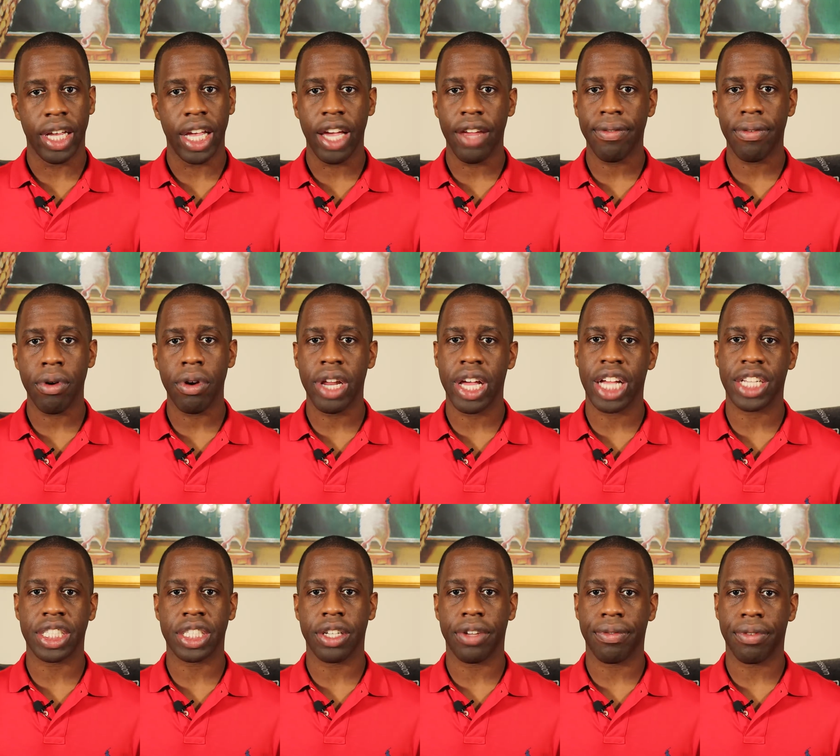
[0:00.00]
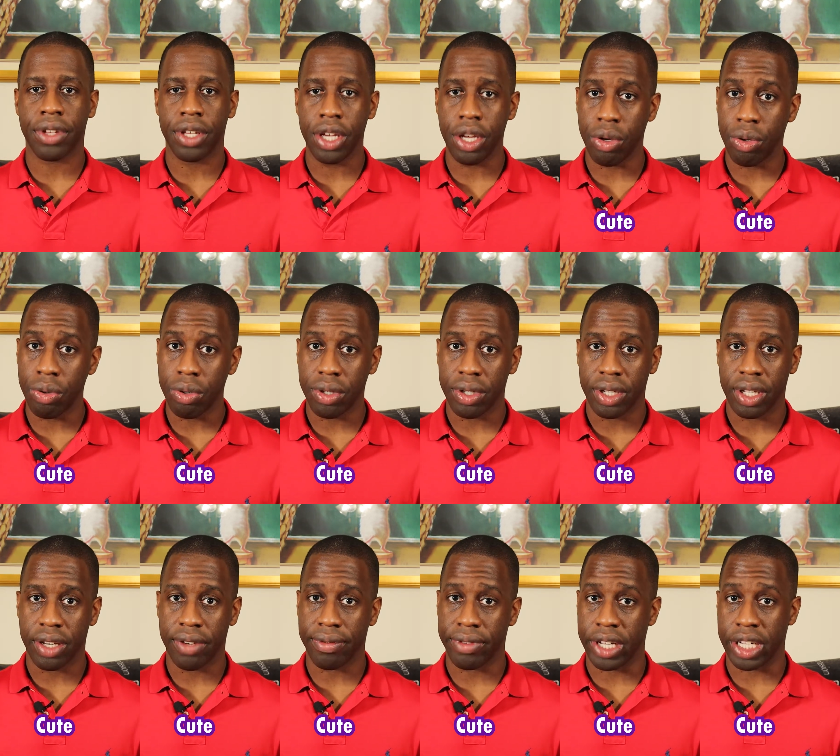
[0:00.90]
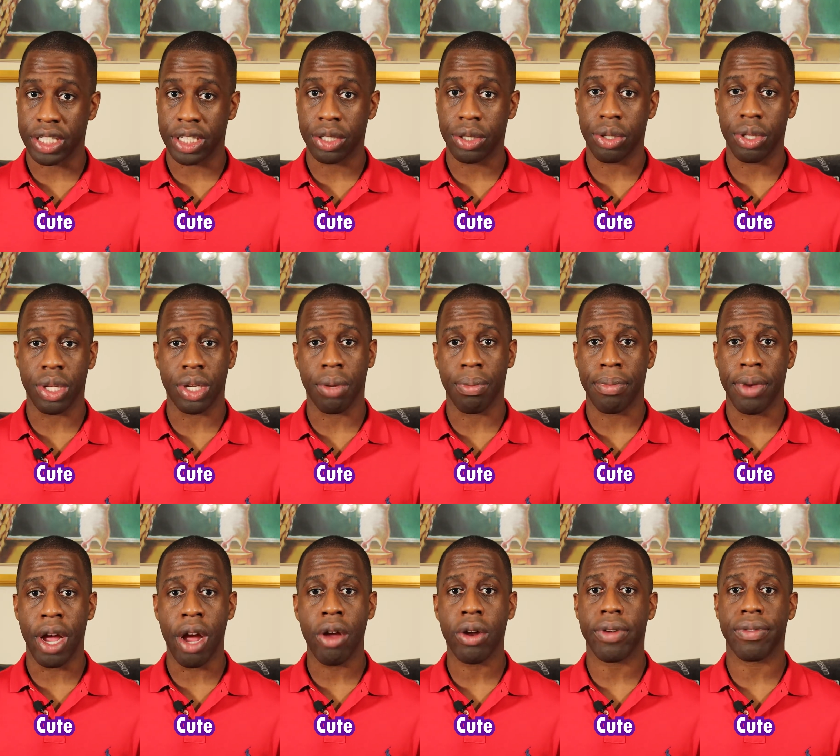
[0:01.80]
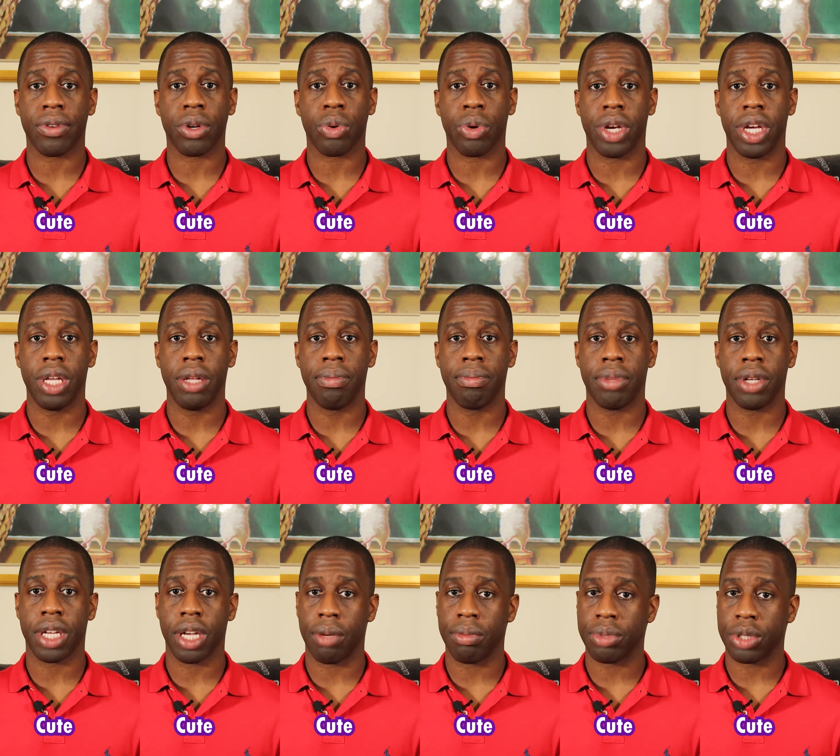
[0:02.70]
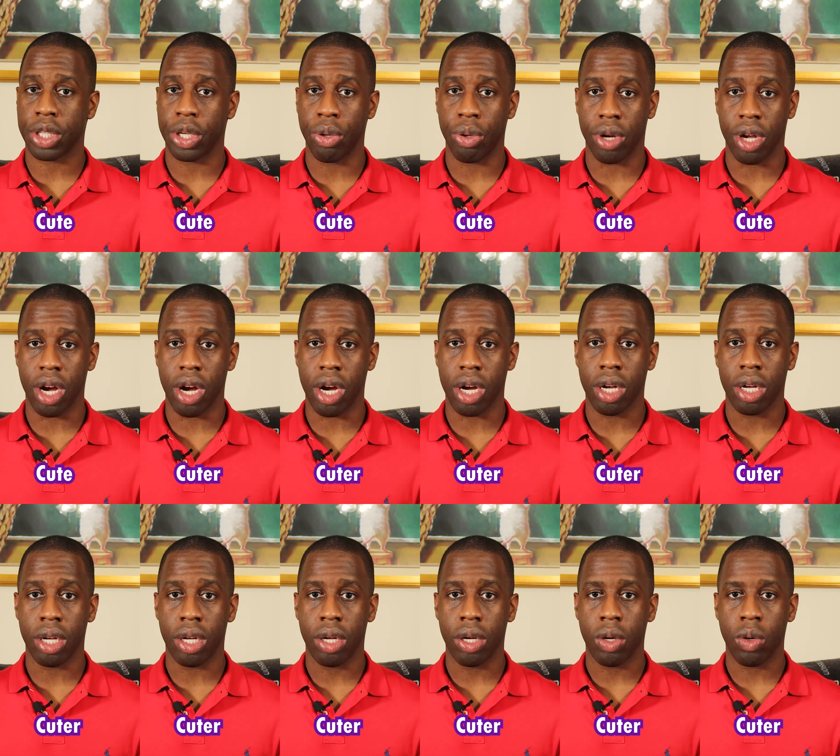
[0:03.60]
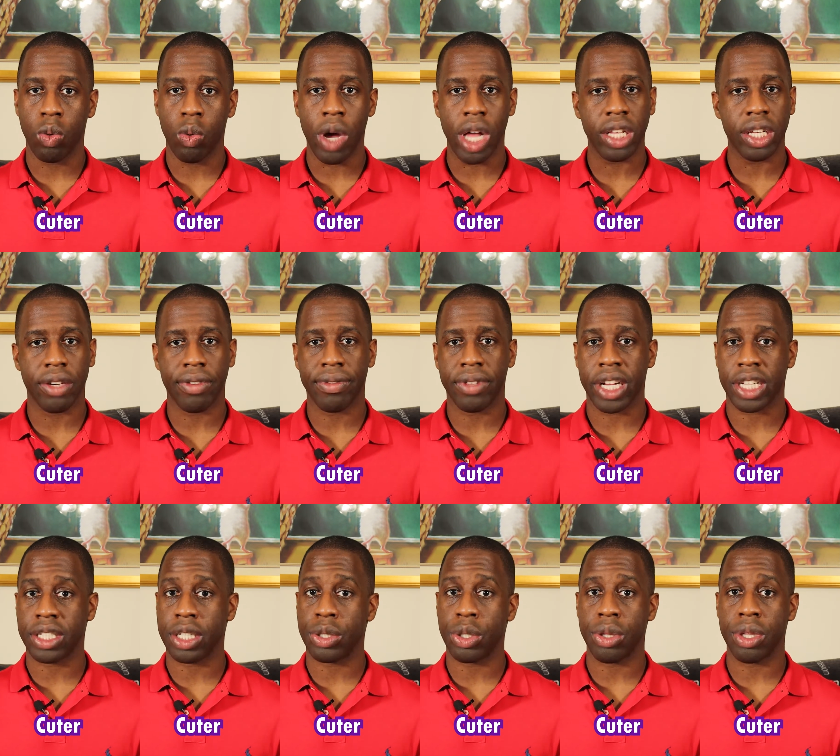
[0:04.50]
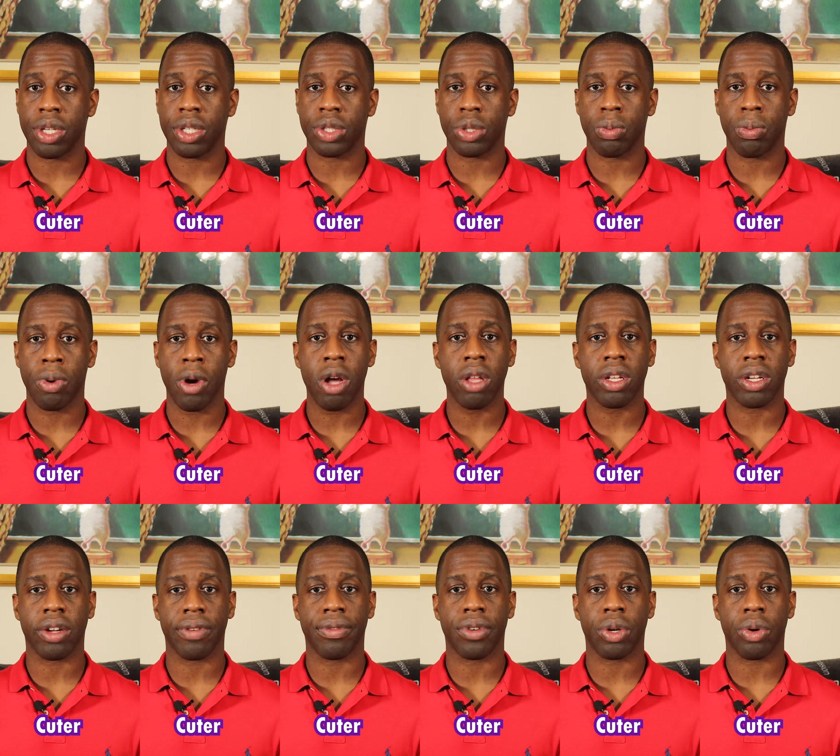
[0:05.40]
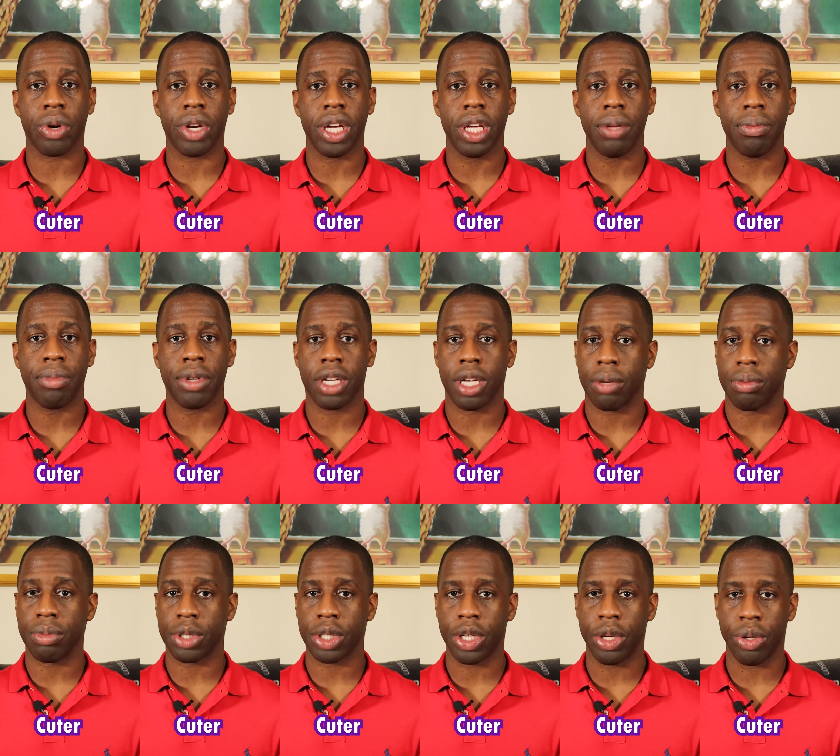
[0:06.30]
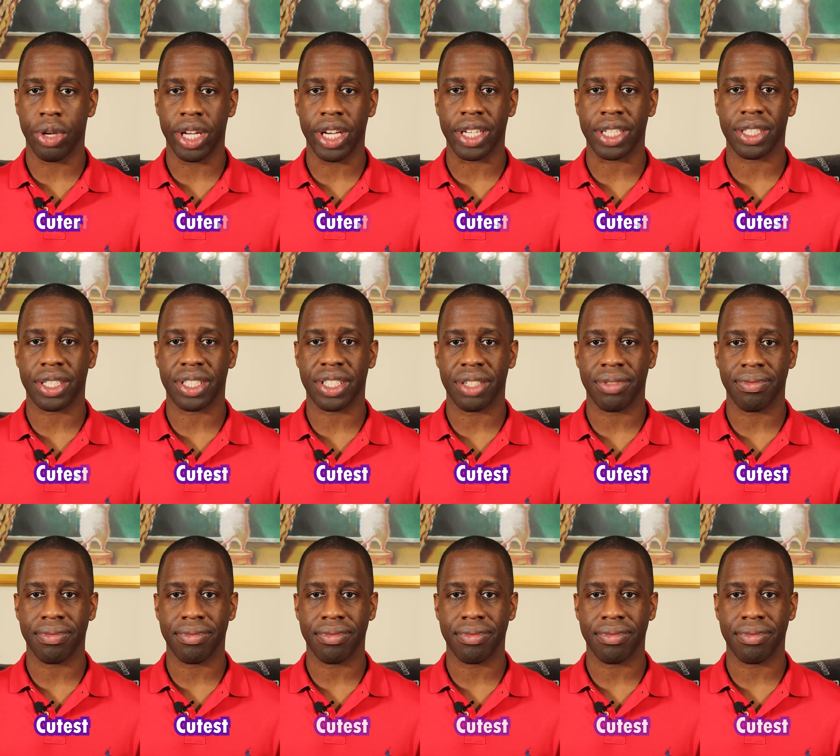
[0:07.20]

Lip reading: And for an adjective, cute, inflected to the comparative degree, becomes cuter, while inflected to the superlative degree, becomes cutest.